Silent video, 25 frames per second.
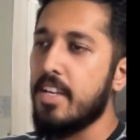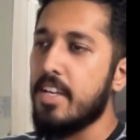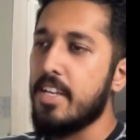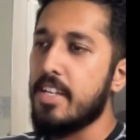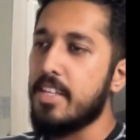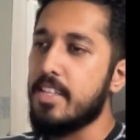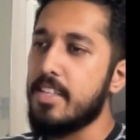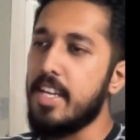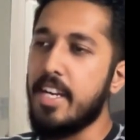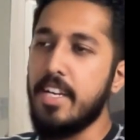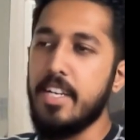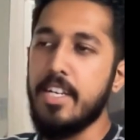
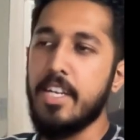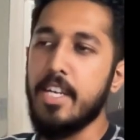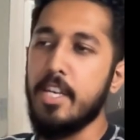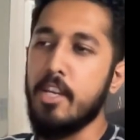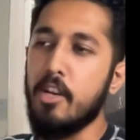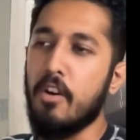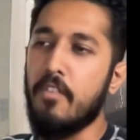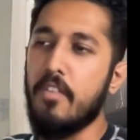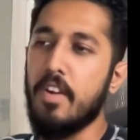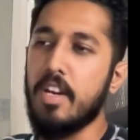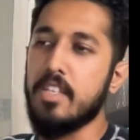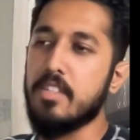then t
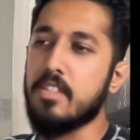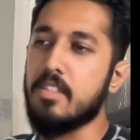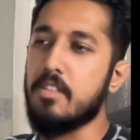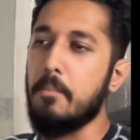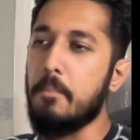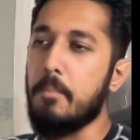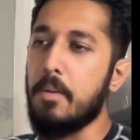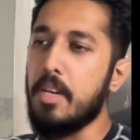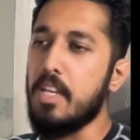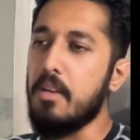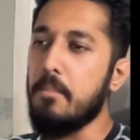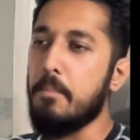of n is
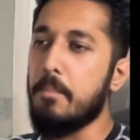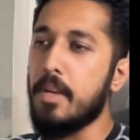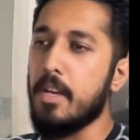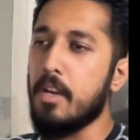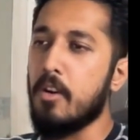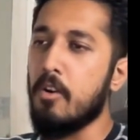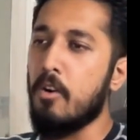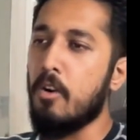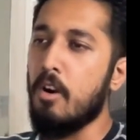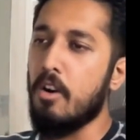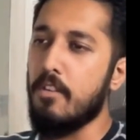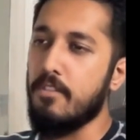simply big
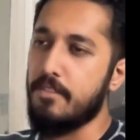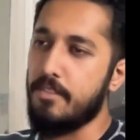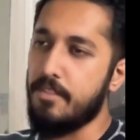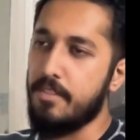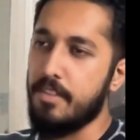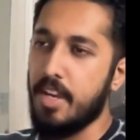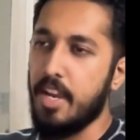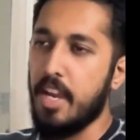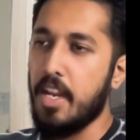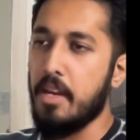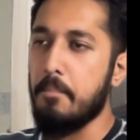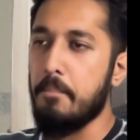O of
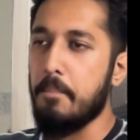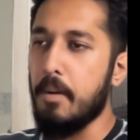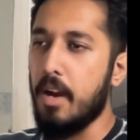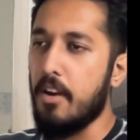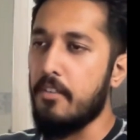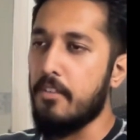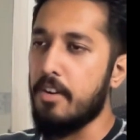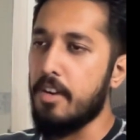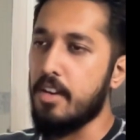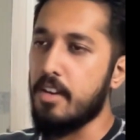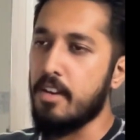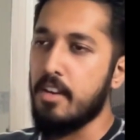n
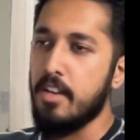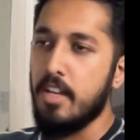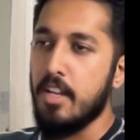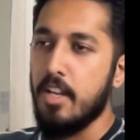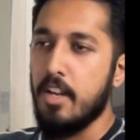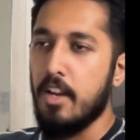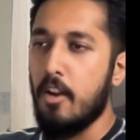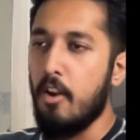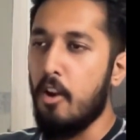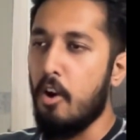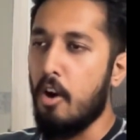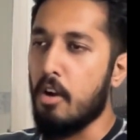power
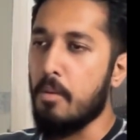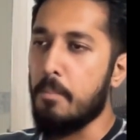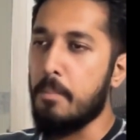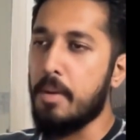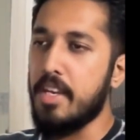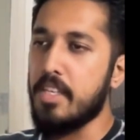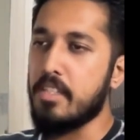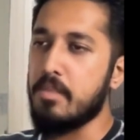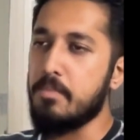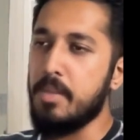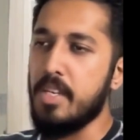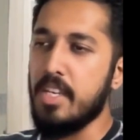log
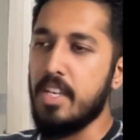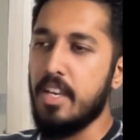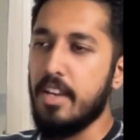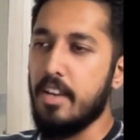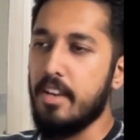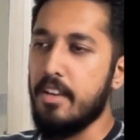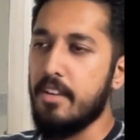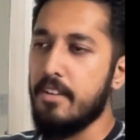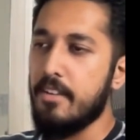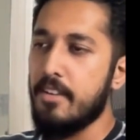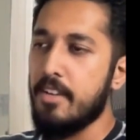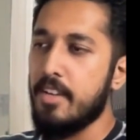base b
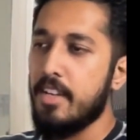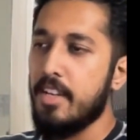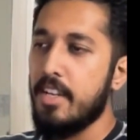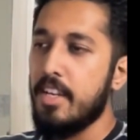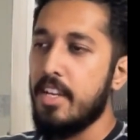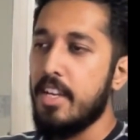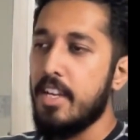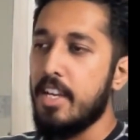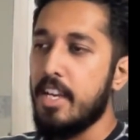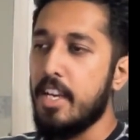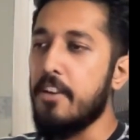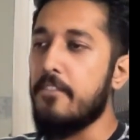a.
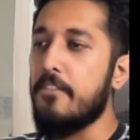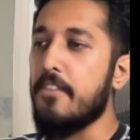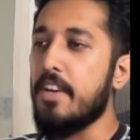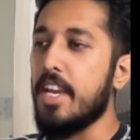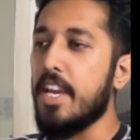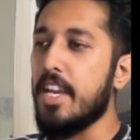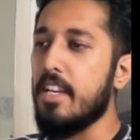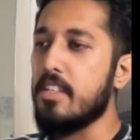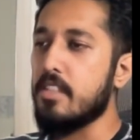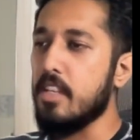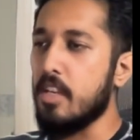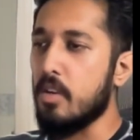If a
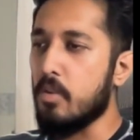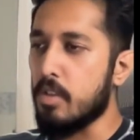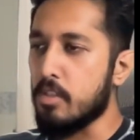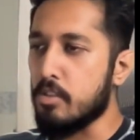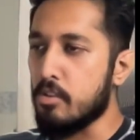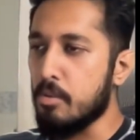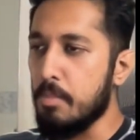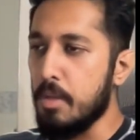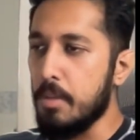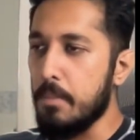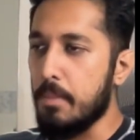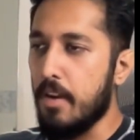is equals to
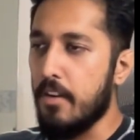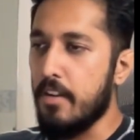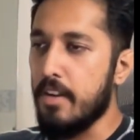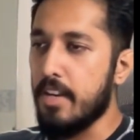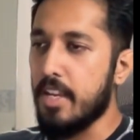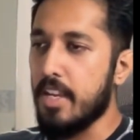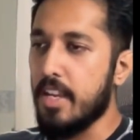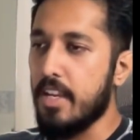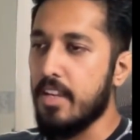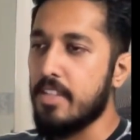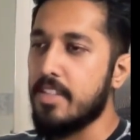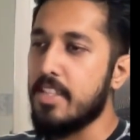b power
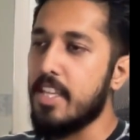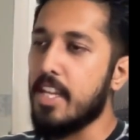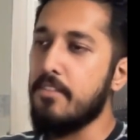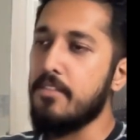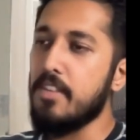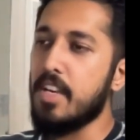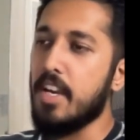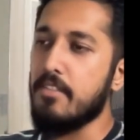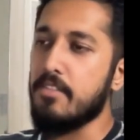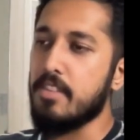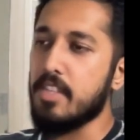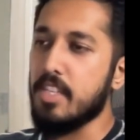k, then we
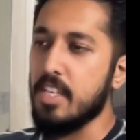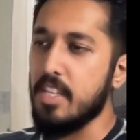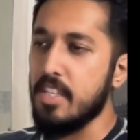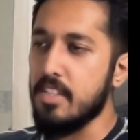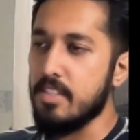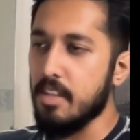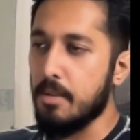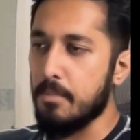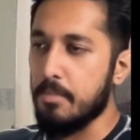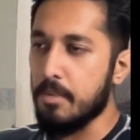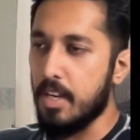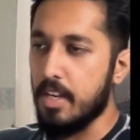have three
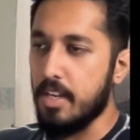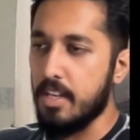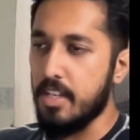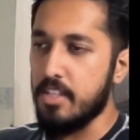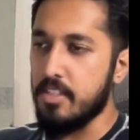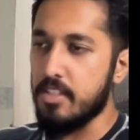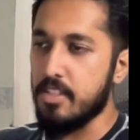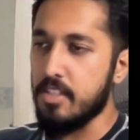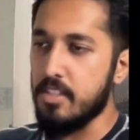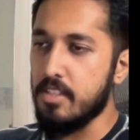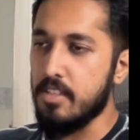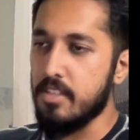
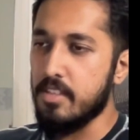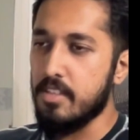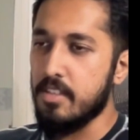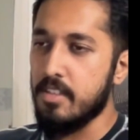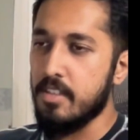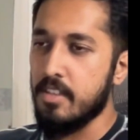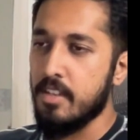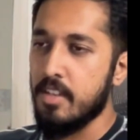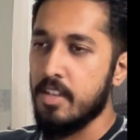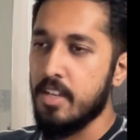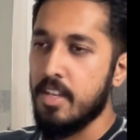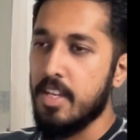subconditions
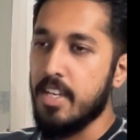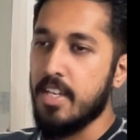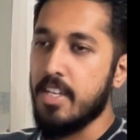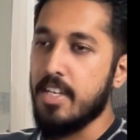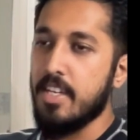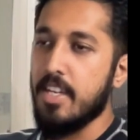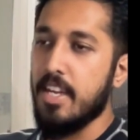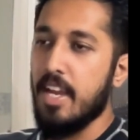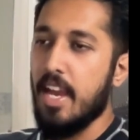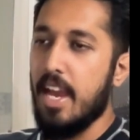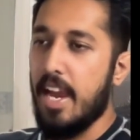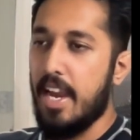
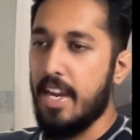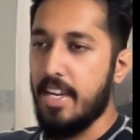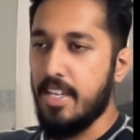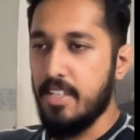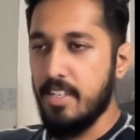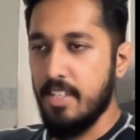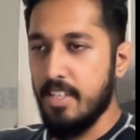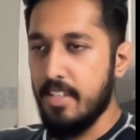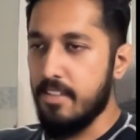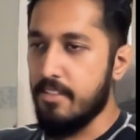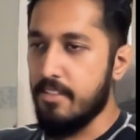and